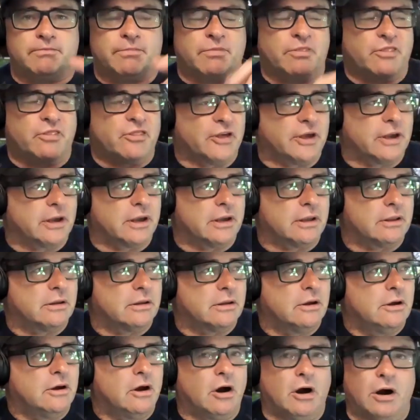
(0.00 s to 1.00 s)
thing and
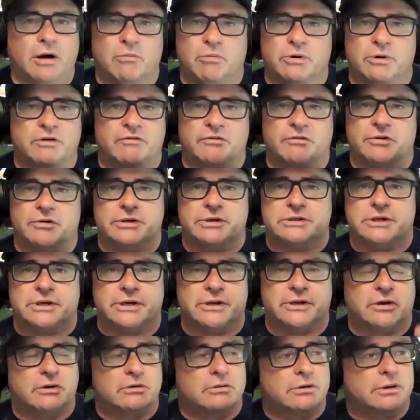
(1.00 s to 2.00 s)
whatever it is, I
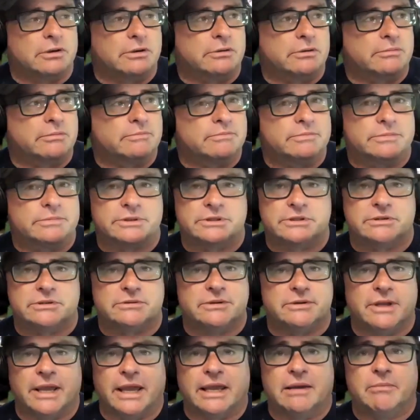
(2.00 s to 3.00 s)
don't know, little
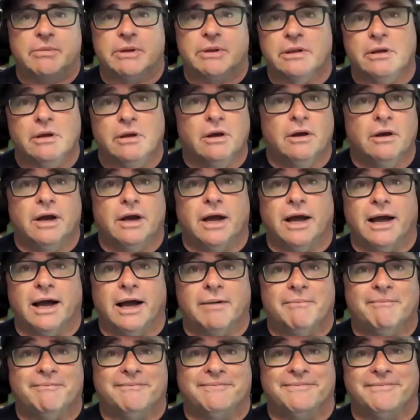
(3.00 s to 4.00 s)
name. And
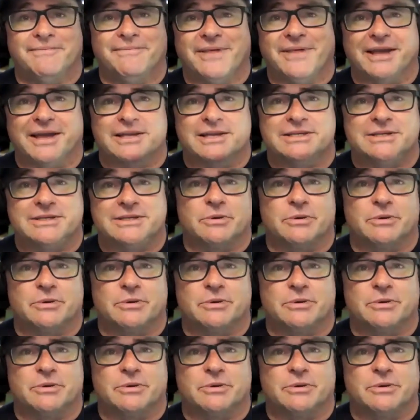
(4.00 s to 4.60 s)
they can see all the